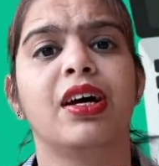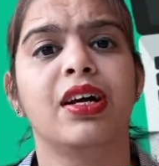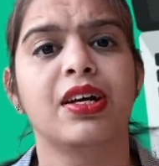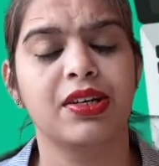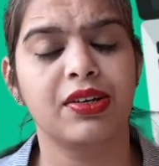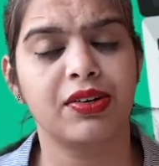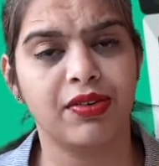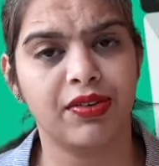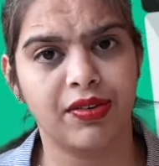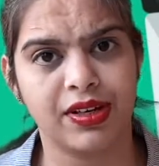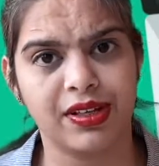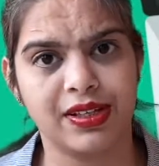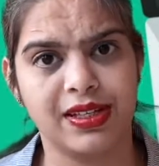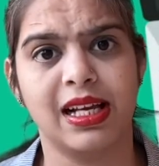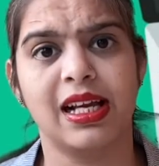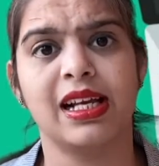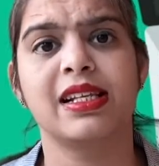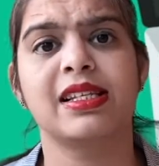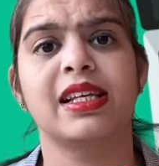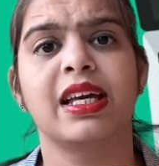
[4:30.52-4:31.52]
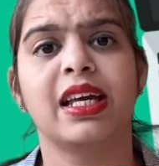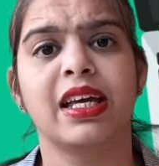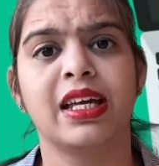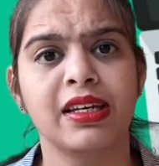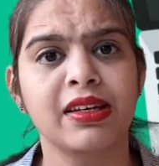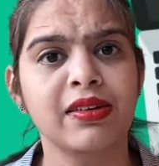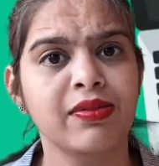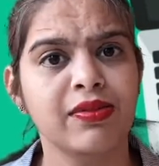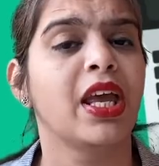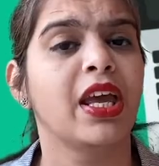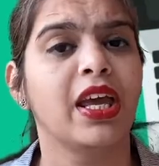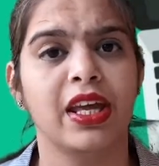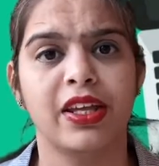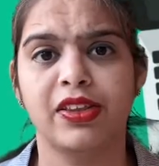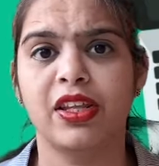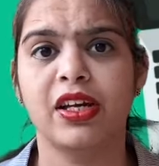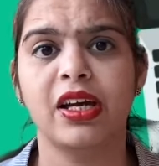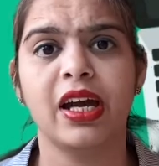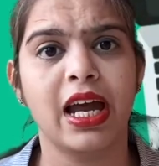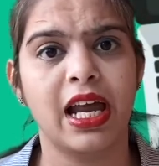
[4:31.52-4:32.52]
results in the
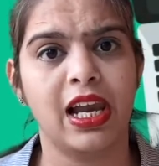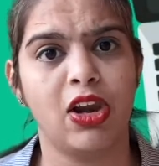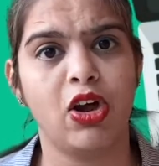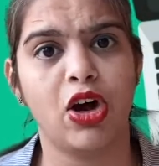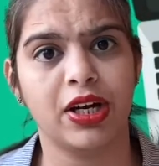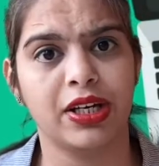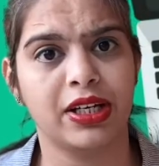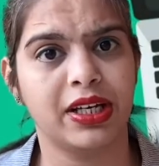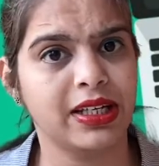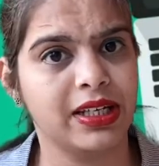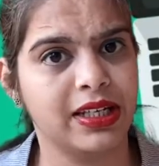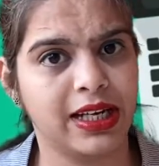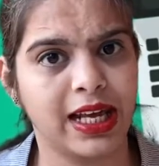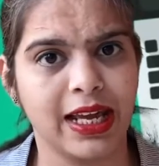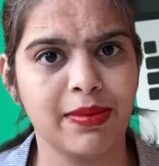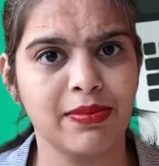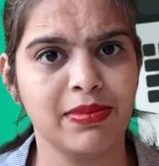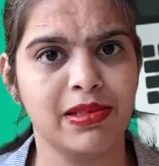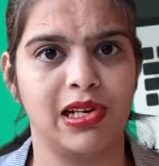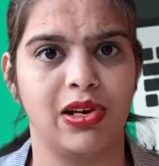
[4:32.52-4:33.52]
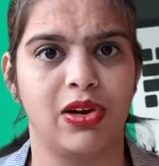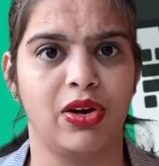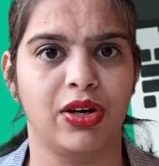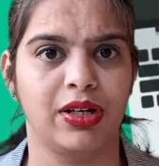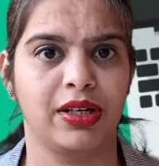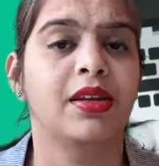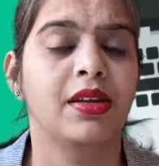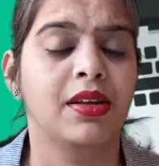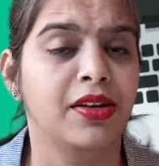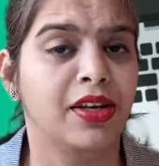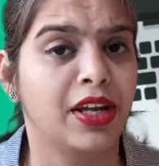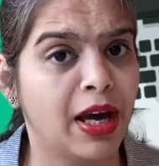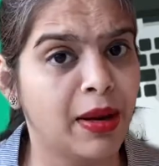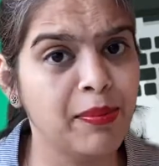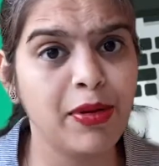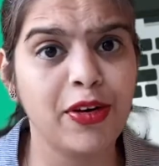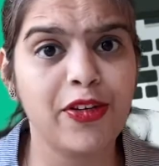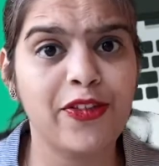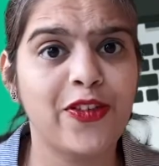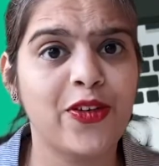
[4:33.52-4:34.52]
allotted time slot. Number
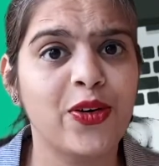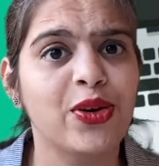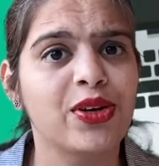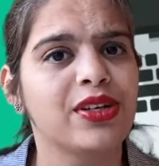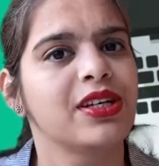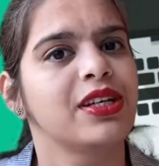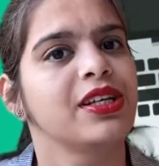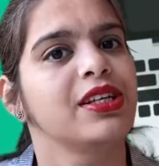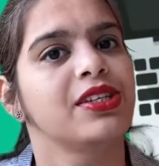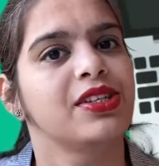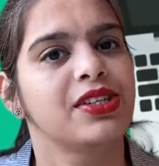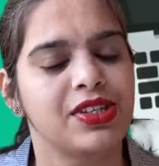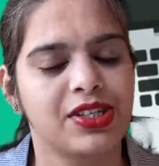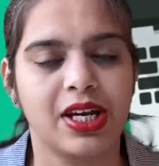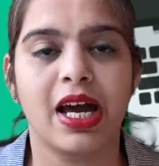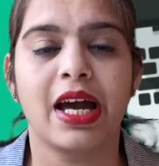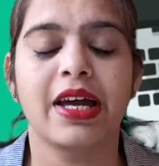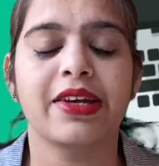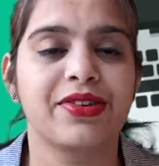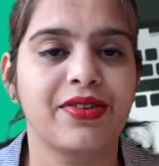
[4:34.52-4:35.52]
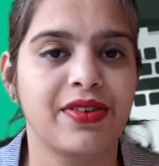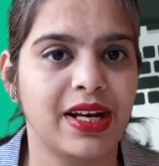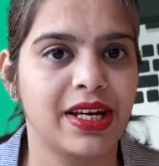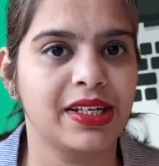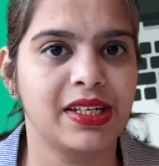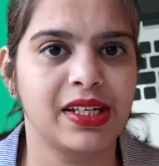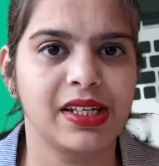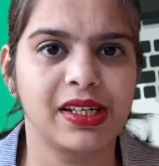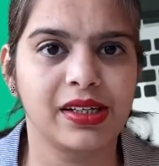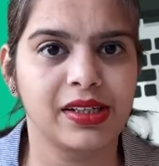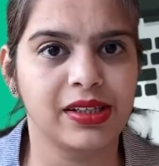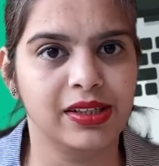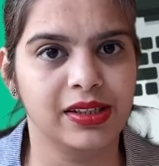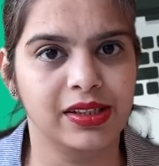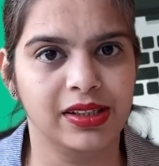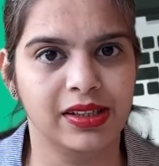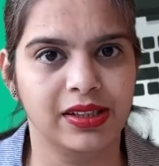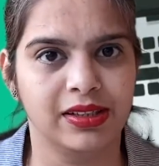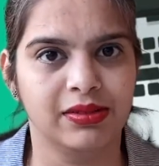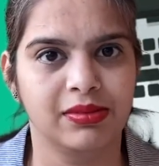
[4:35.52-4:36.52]
4, start writing early.